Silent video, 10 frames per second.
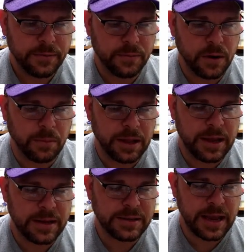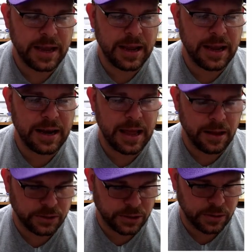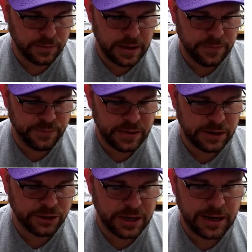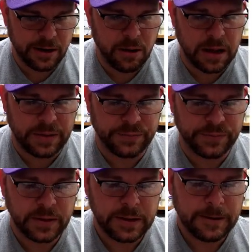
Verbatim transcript: Robles and Altuve finishing it off.